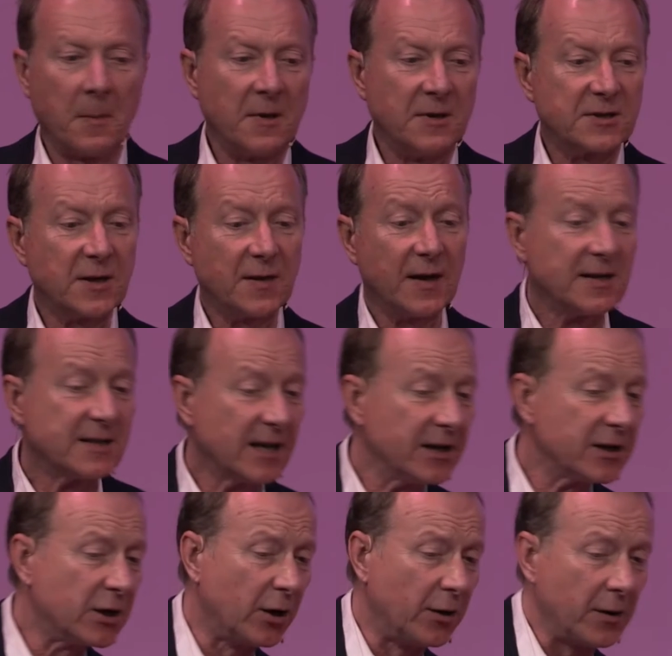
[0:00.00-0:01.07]
So that is
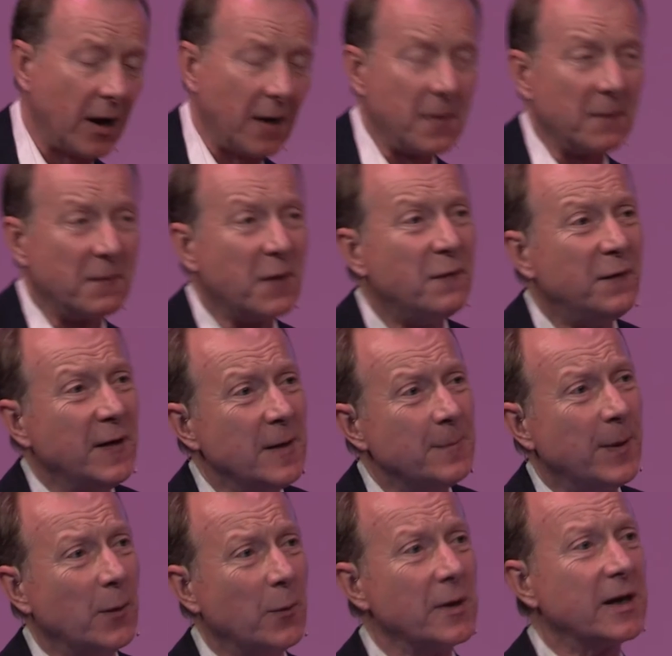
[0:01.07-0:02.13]
Icon. The
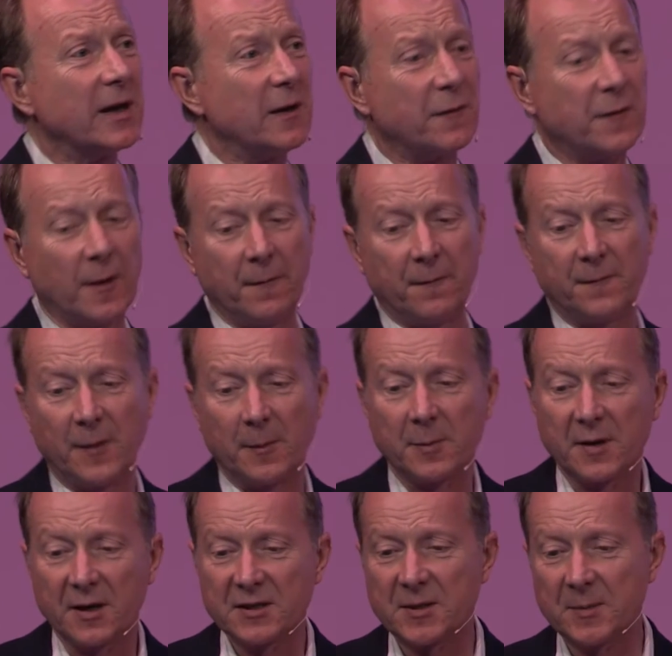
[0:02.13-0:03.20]
feedback we're getting from
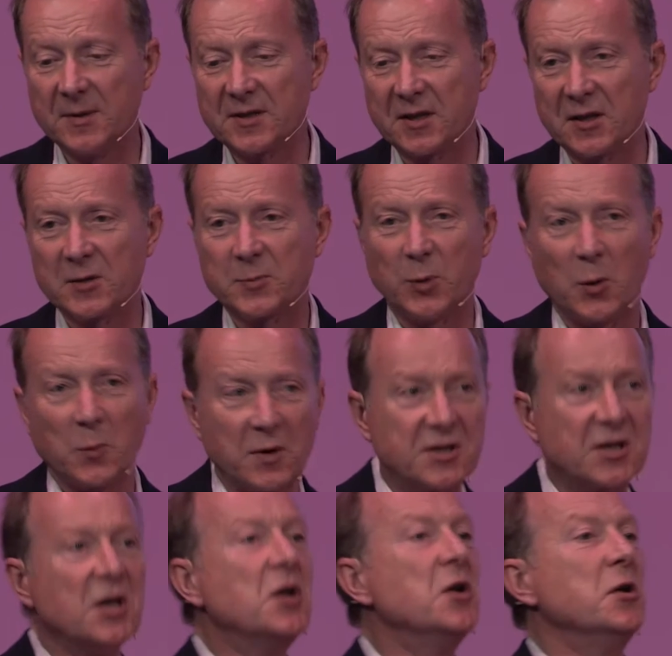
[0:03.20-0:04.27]
customers at this point was,